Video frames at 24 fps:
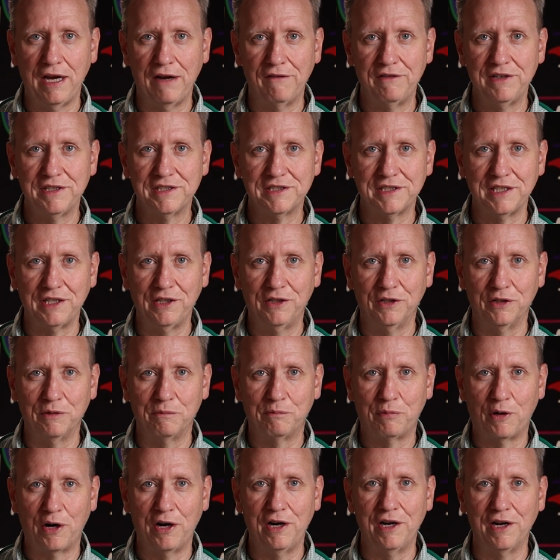every single
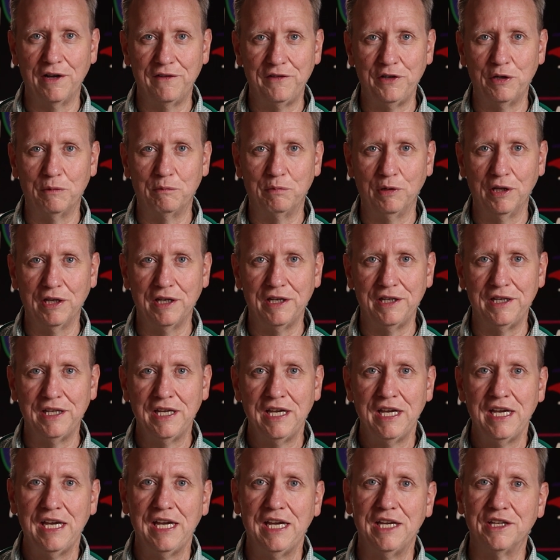part of your blood
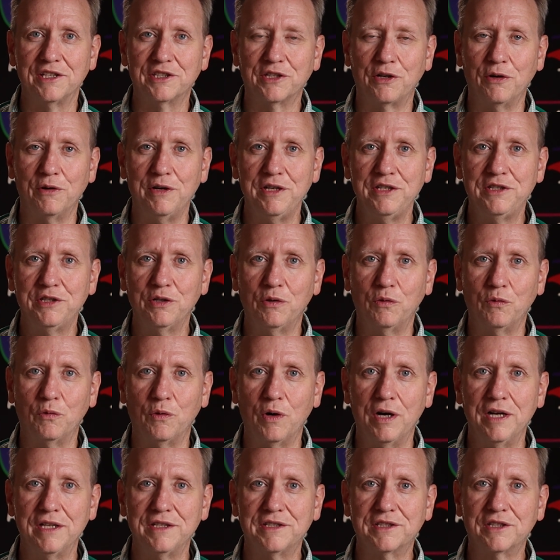is going to
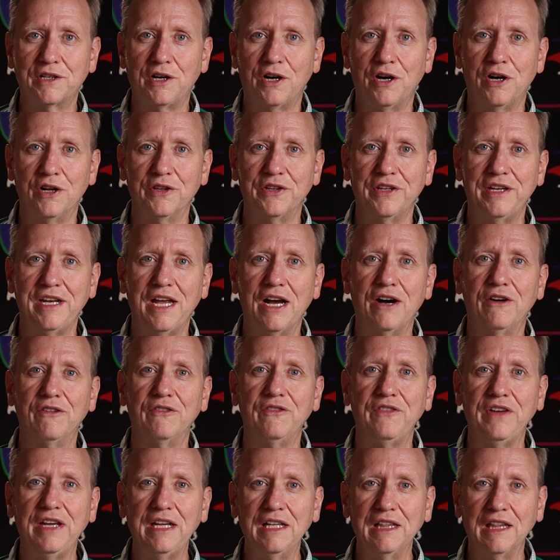what's called an
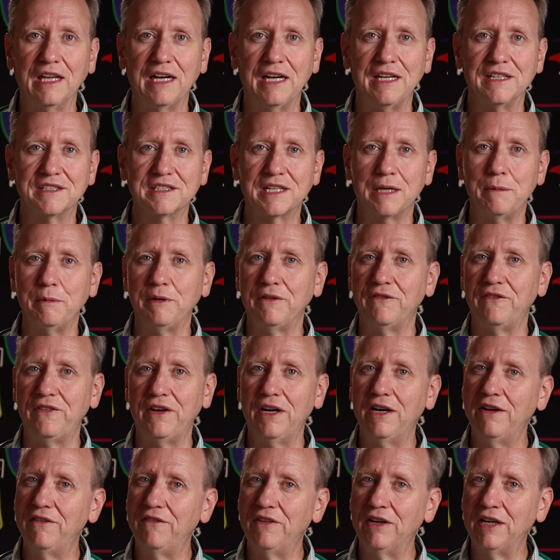alveoli. It's coming
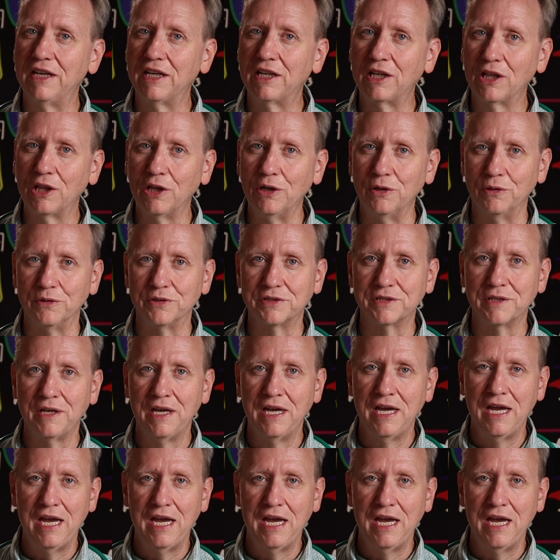very, very close.